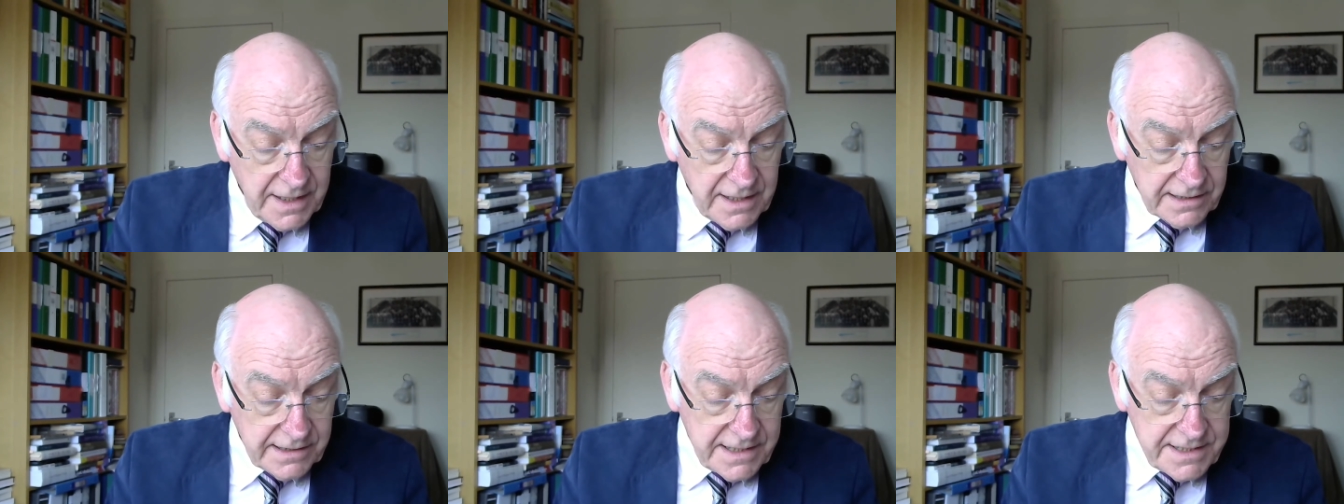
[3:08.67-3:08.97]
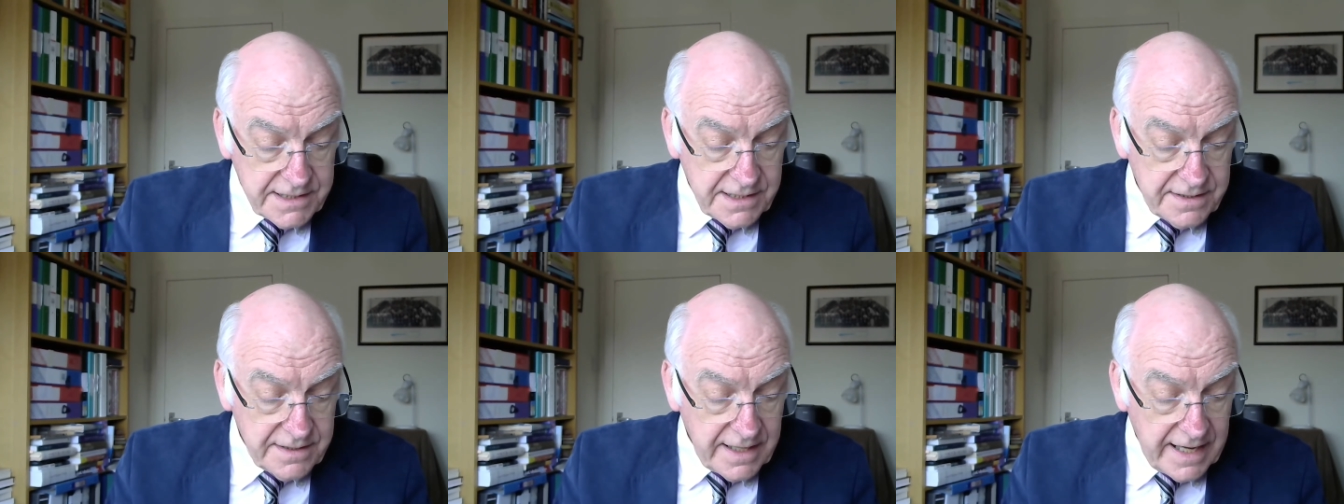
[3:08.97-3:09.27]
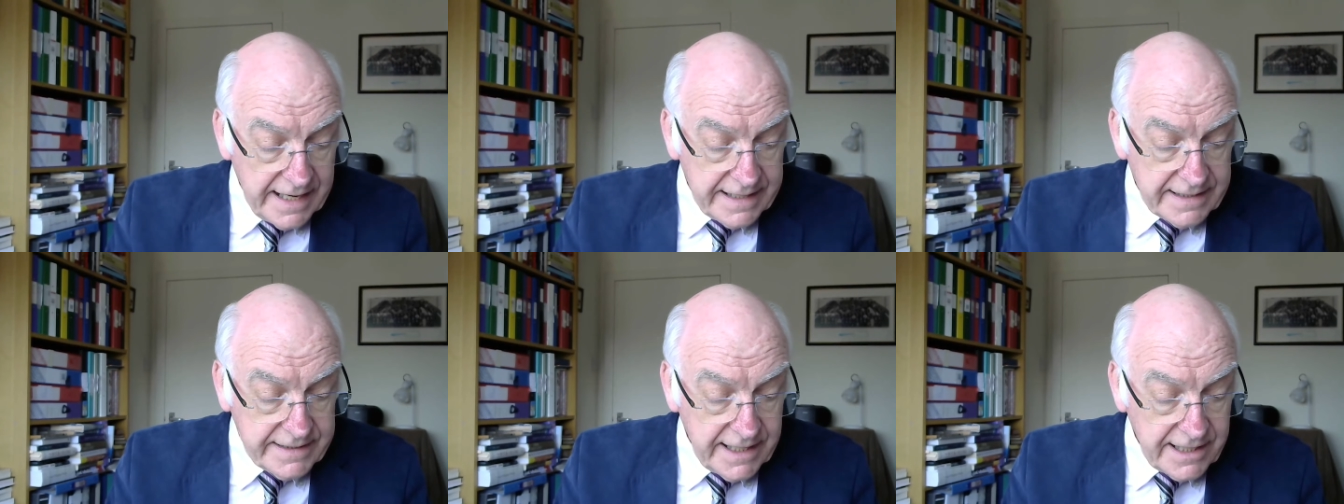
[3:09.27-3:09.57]
Listen,
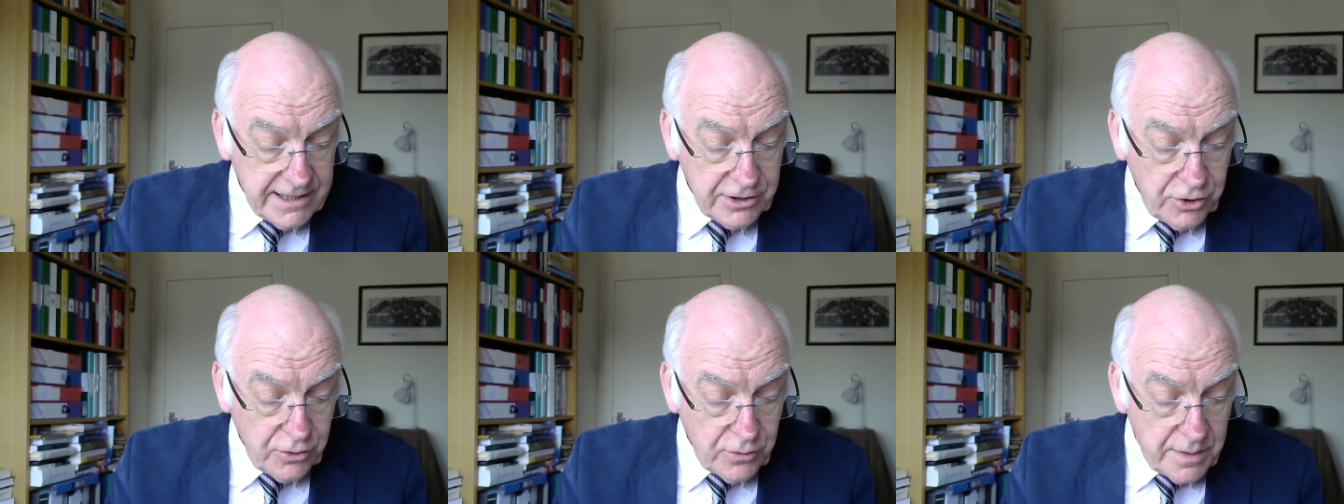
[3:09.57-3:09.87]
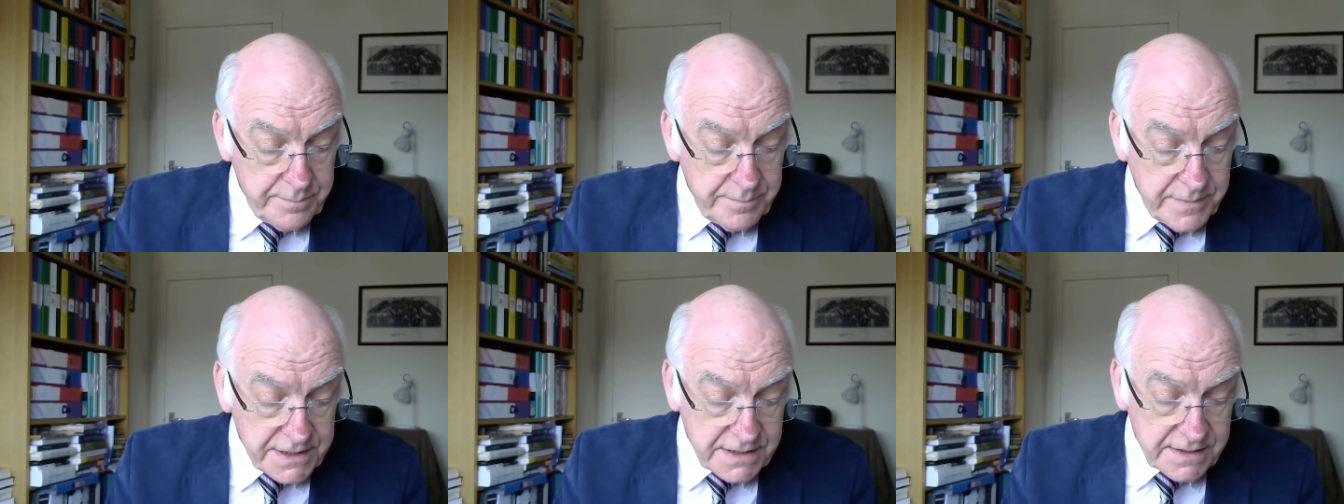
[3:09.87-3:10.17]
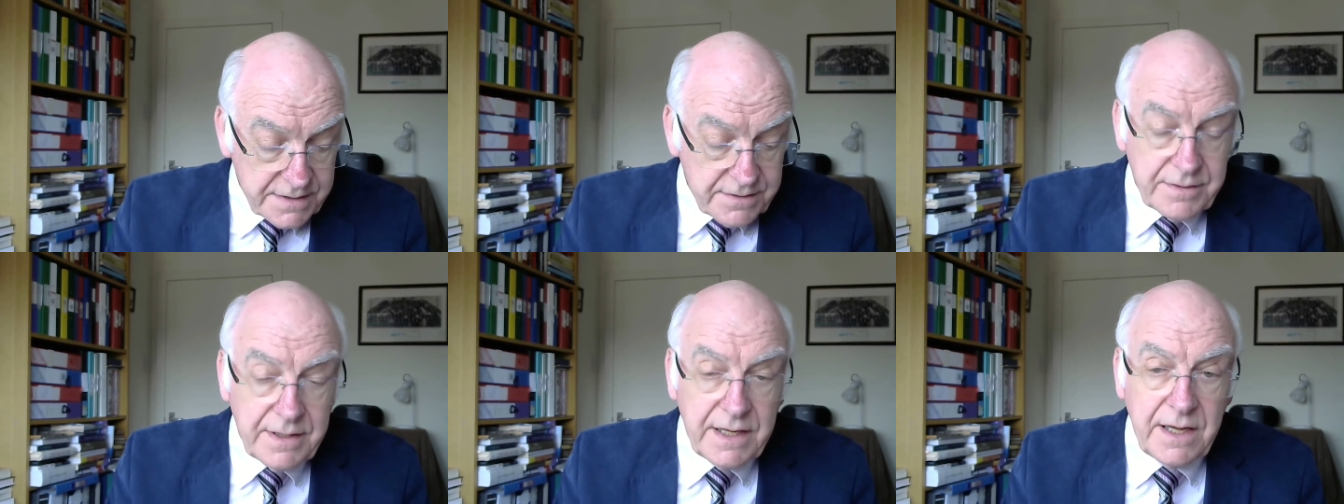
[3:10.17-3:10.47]
I tell you a
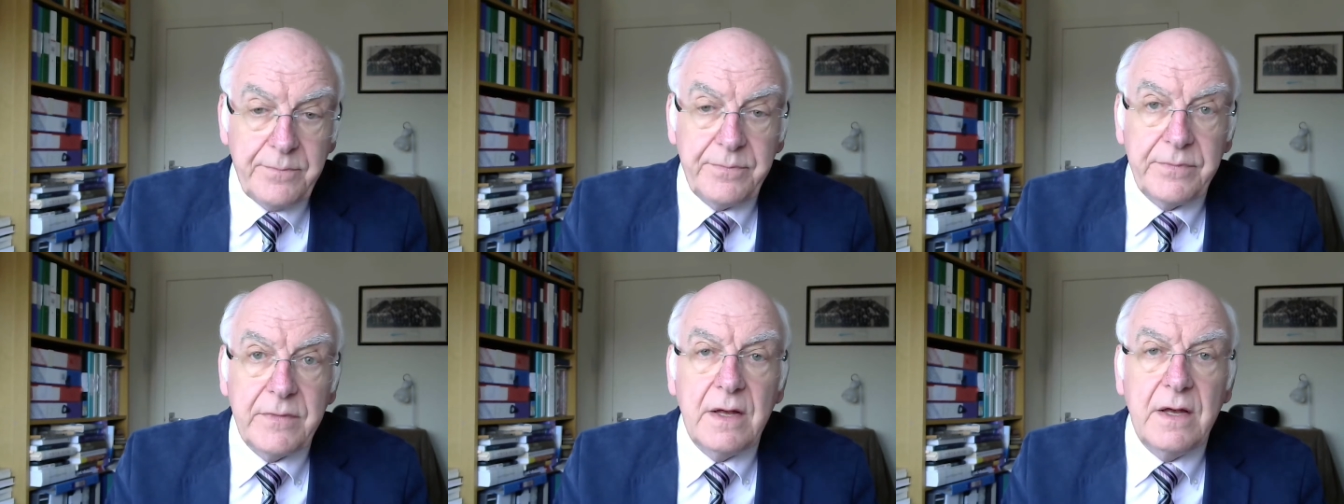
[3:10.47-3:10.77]
mystery.